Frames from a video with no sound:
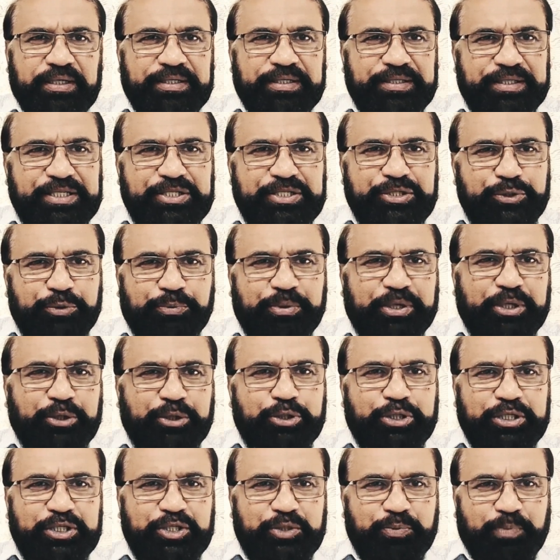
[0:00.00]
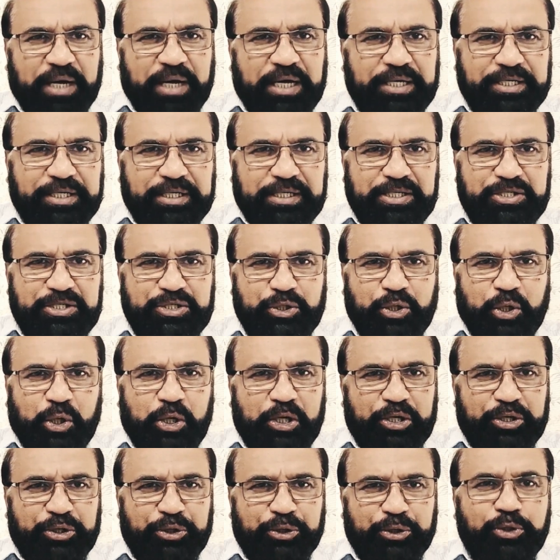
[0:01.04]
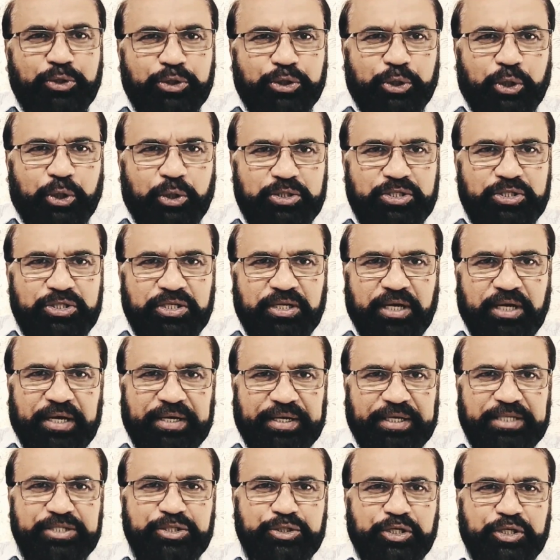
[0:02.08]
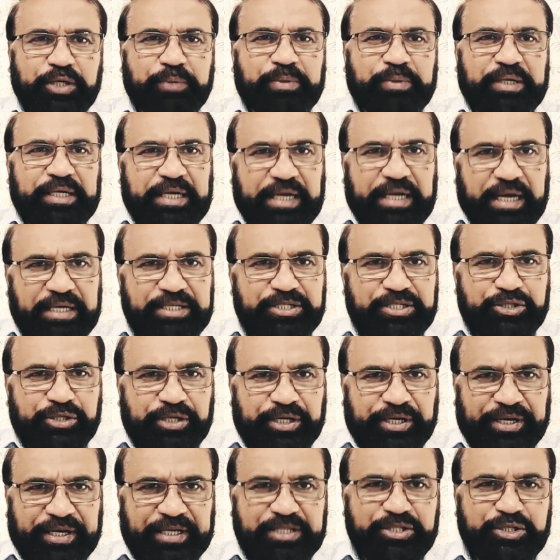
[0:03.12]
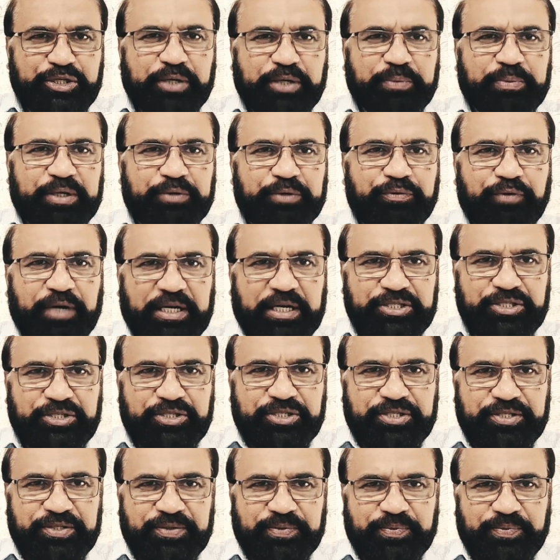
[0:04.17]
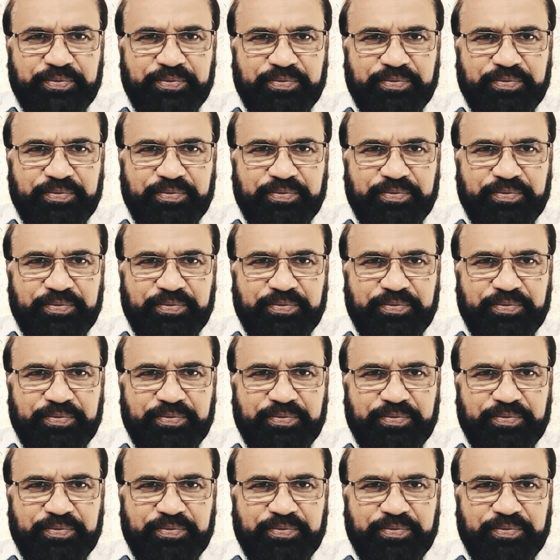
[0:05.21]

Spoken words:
These ubiquitous particles called neutrinos are extremely light and extremely fast.